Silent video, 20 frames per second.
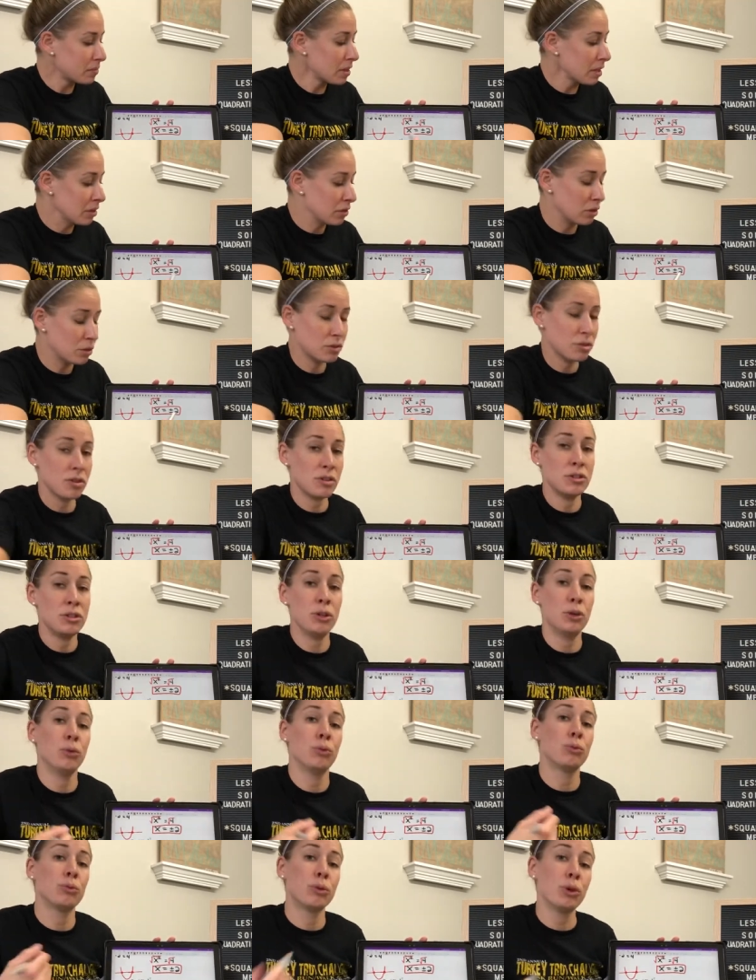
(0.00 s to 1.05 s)
Those are the
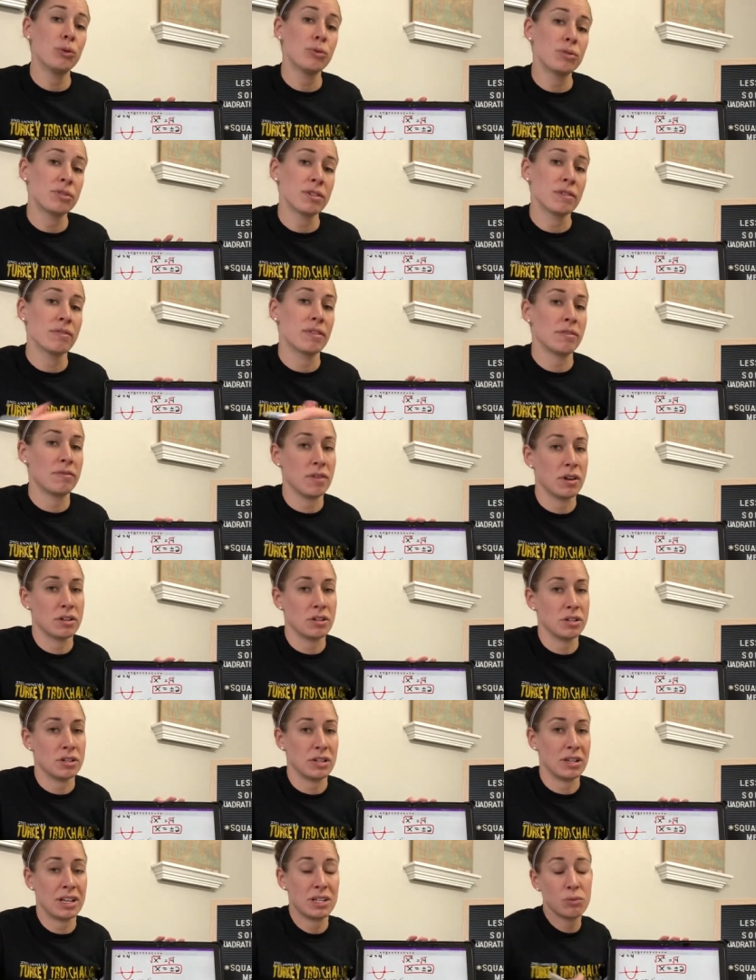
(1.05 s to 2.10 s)
2 roots of the
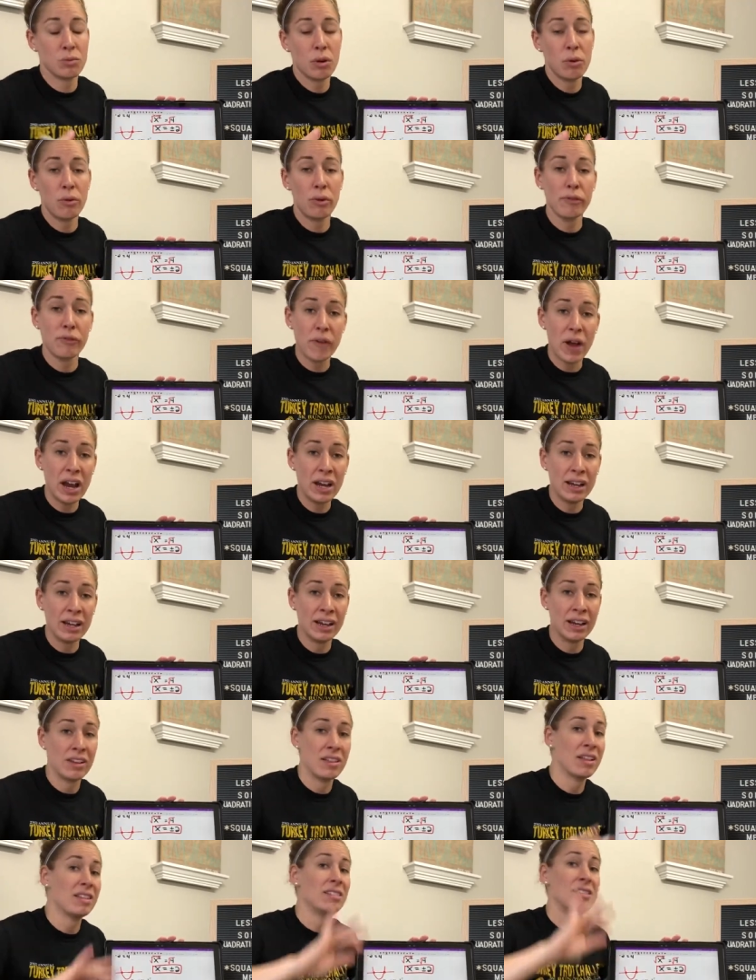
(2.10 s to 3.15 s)
function. That's what we're finding
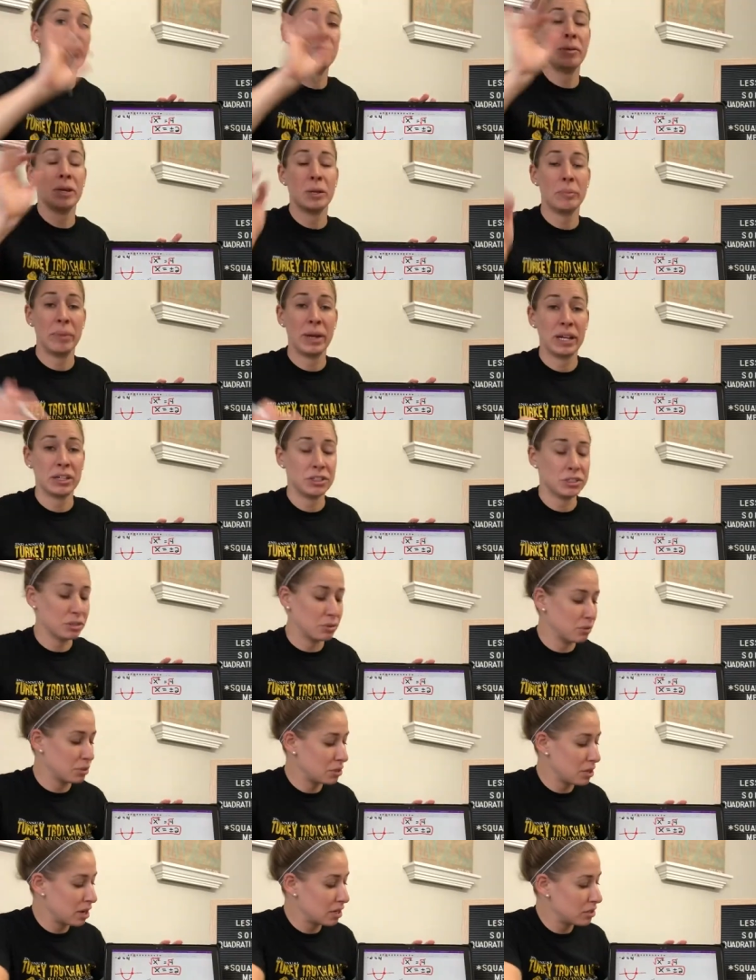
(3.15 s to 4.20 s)
here. That's the big picture.
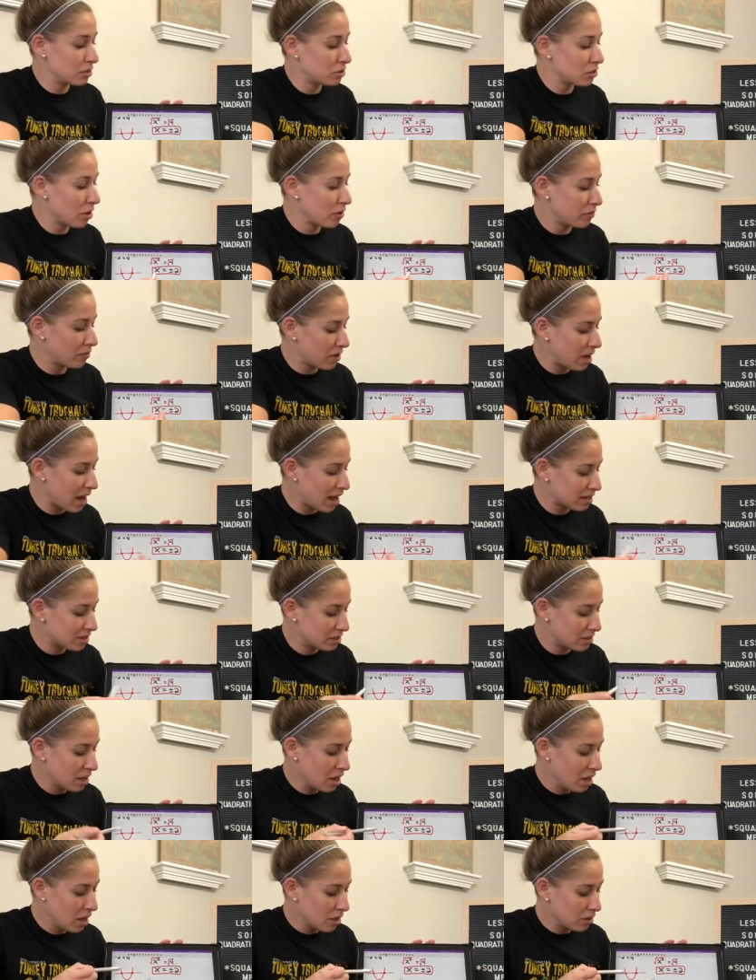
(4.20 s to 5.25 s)
We're trying to solve for x,
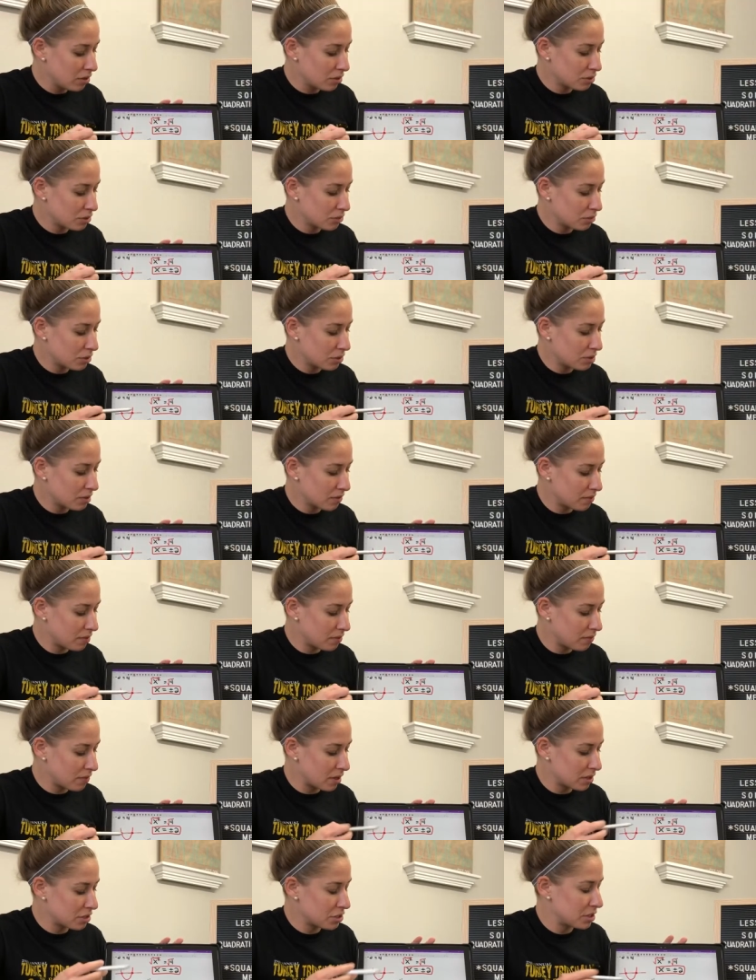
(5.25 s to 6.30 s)
those roots of the
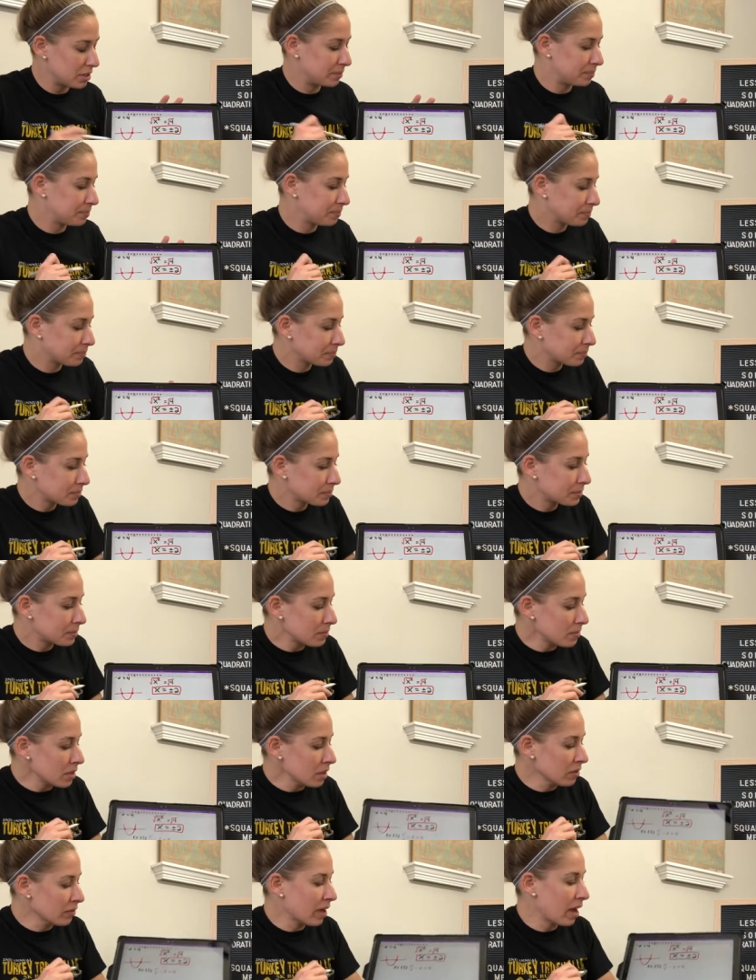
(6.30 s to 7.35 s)
function.
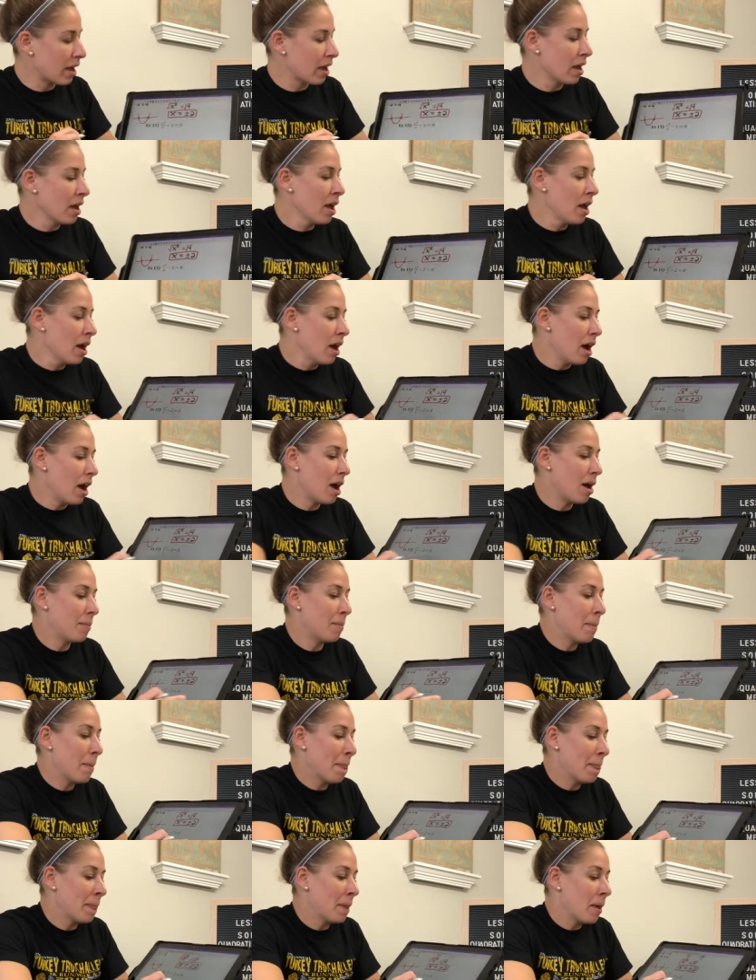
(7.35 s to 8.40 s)
Okay,
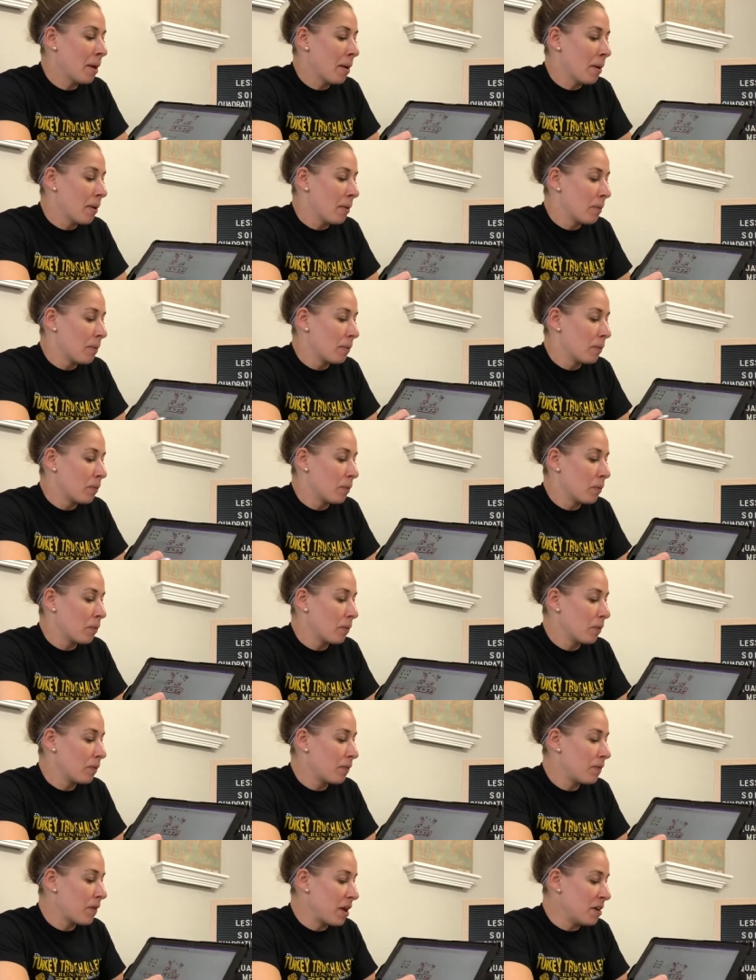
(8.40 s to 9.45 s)

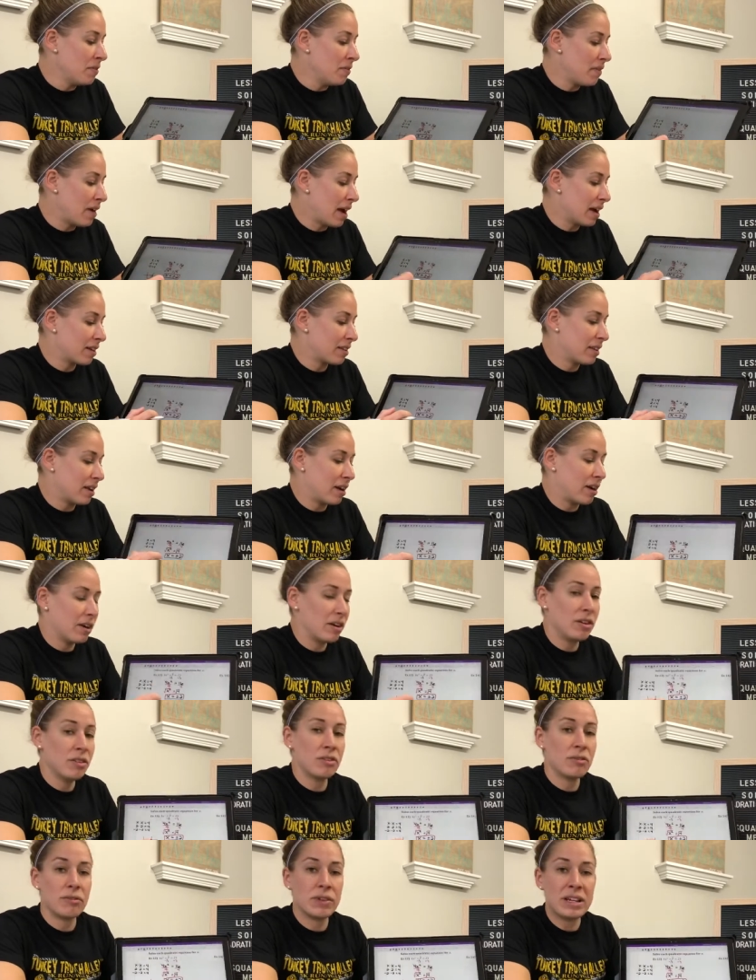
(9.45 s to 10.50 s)
fun fact there,
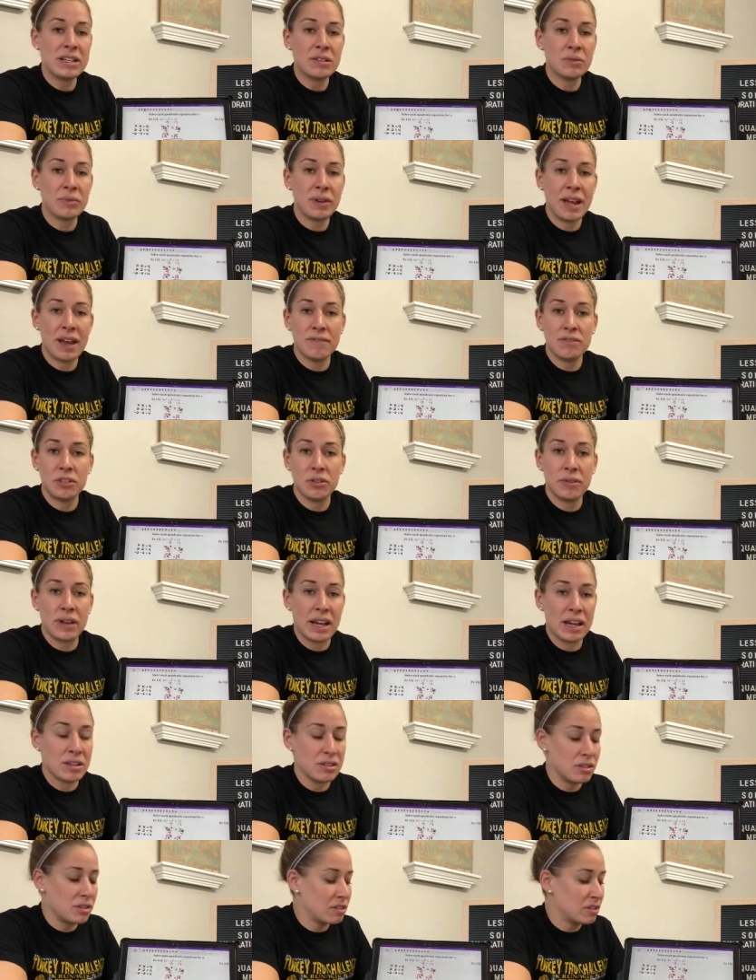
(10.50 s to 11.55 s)
the reason we have 2
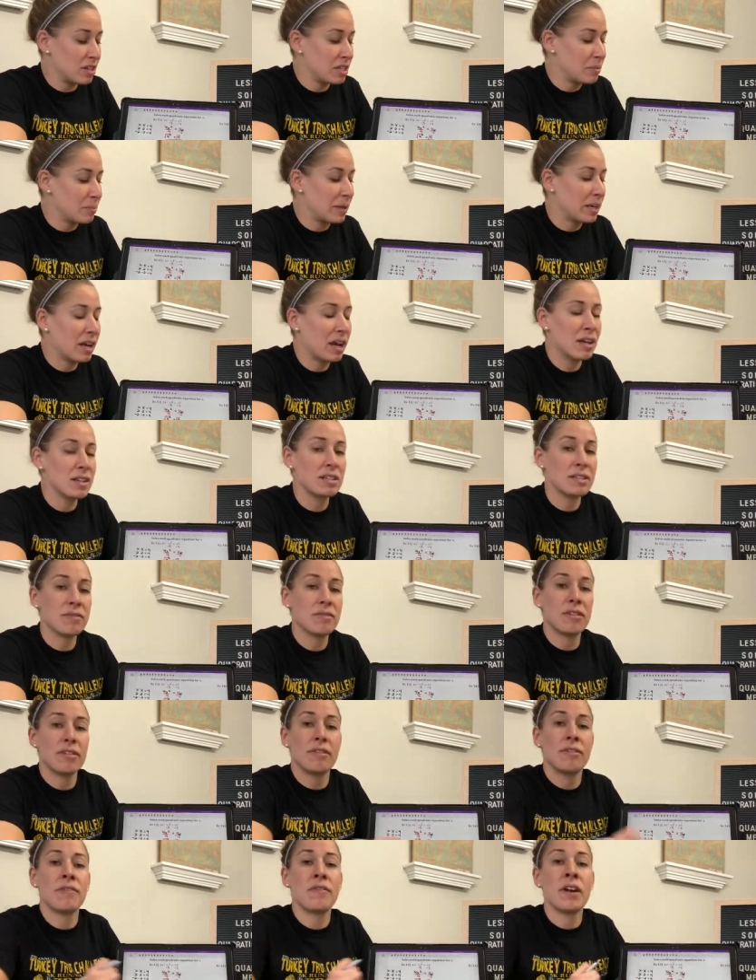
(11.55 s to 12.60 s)
answers is because of
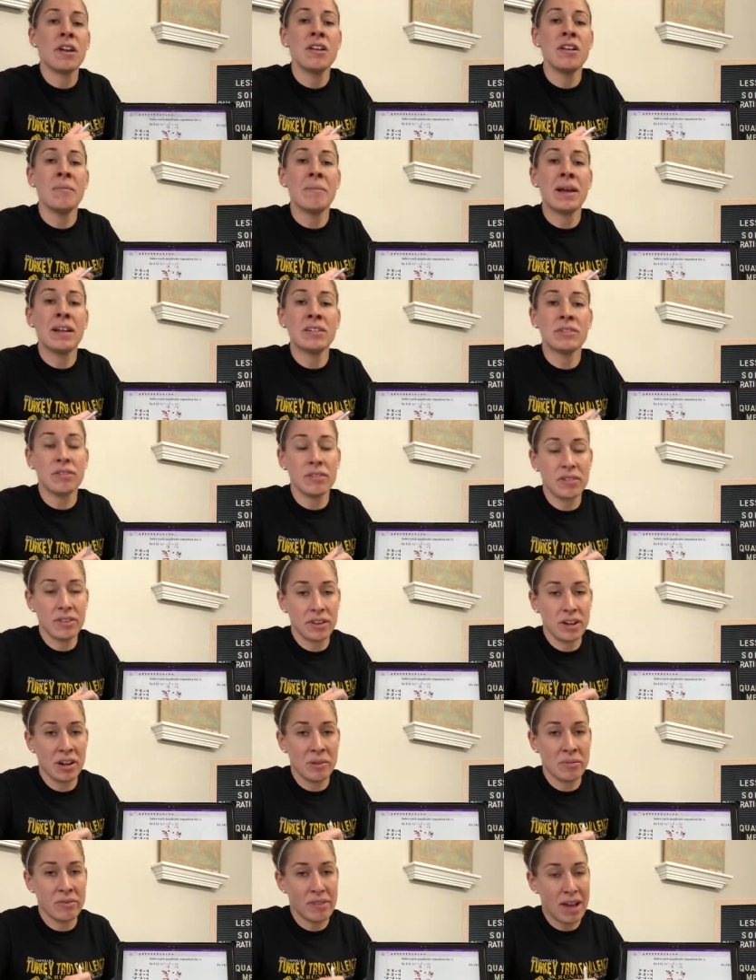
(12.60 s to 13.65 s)
the fundamental
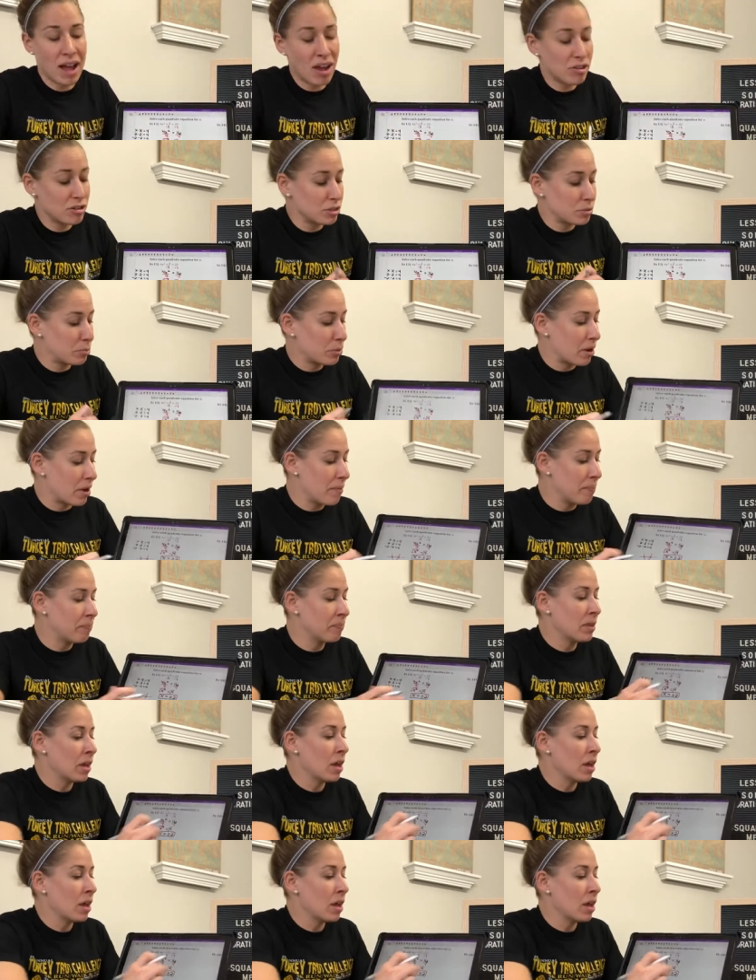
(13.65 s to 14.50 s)
theorem of algebra.